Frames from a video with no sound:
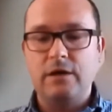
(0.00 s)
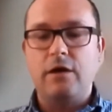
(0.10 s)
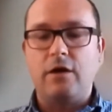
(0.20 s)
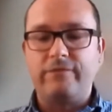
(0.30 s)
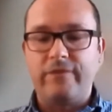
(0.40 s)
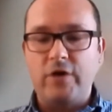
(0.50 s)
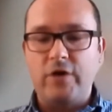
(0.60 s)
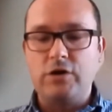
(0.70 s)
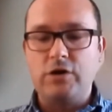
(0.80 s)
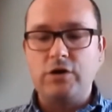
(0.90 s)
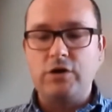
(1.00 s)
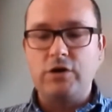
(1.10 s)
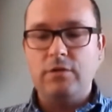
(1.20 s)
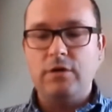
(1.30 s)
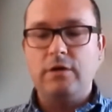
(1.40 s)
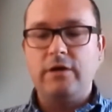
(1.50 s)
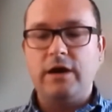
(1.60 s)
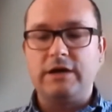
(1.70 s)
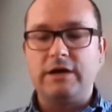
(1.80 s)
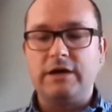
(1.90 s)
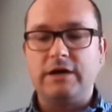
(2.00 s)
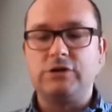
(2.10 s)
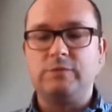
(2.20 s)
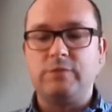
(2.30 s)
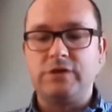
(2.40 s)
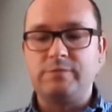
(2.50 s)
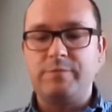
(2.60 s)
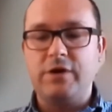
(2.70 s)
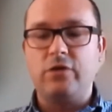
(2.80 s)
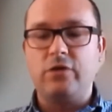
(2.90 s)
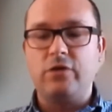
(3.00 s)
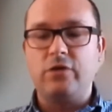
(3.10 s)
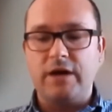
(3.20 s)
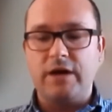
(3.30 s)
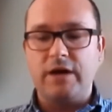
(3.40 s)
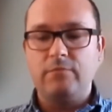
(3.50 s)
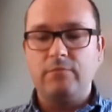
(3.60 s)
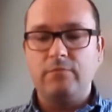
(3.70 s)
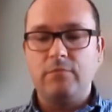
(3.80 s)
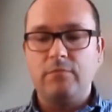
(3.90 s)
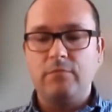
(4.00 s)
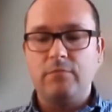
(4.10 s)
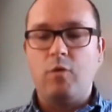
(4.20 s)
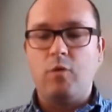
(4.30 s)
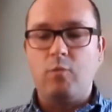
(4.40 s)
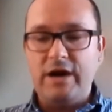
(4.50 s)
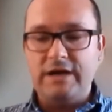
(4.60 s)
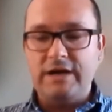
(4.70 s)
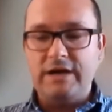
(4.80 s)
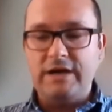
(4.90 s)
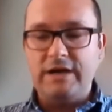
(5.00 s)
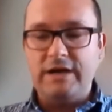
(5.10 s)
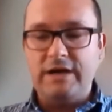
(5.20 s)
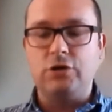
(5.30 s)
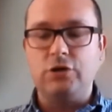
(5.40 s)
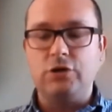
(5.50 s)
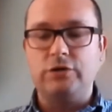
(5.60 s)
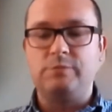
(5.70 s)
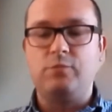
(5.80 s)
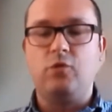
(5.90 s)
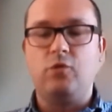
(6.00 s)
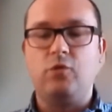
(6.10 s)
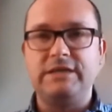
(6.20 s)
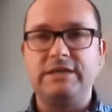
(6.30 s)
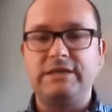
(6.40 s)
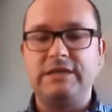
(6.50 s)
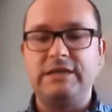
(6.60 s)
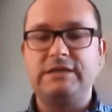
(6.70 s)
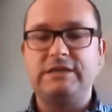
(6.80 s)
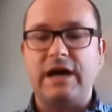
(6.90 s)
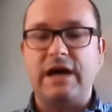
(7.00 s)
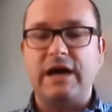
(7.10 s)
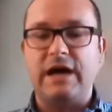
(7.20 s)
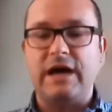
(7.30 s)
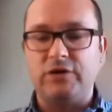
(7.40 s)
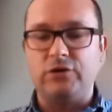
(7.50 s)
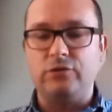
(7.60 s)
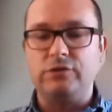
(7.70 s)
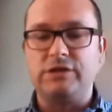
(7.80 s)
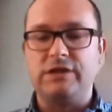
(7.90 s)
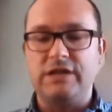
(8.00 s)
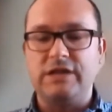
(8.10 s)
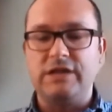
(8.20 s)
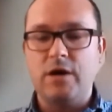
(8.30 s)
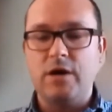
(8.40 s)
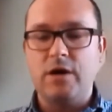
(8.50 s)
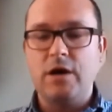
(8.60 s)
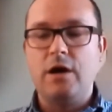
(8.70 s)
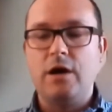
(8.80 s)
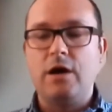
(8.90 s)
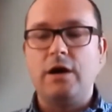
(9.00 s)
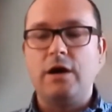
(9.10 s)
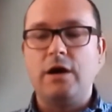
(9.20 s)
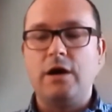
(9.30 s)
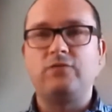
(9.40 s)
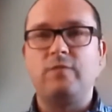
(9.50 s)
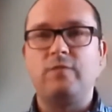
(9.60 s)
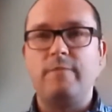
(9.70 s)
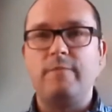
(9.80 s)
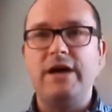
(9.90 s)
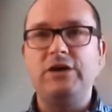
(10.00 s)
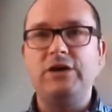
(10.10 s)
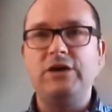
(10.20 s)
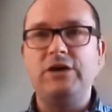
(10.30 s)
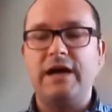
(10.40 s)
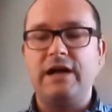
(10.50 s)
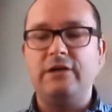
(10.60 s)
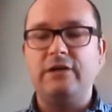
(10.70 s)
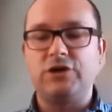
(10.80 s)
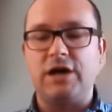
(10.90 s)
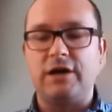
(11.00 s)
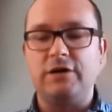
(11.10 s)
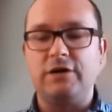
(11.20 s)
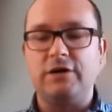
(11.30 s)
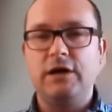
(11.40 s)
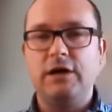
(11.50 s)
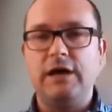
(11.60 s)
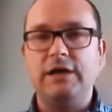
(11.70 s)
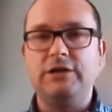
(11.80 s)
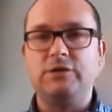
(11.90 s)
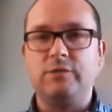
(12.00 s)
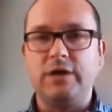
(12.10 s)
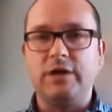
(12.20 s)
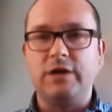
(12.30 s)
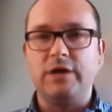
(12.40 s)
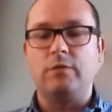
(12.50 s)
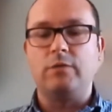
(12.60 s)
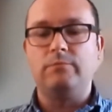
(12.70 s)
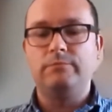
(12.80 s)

Our focus now as a council must be on the recovery and what we as a council can do to support businesses and individuals in this time as we emerge from a major public health challenge into an economic one.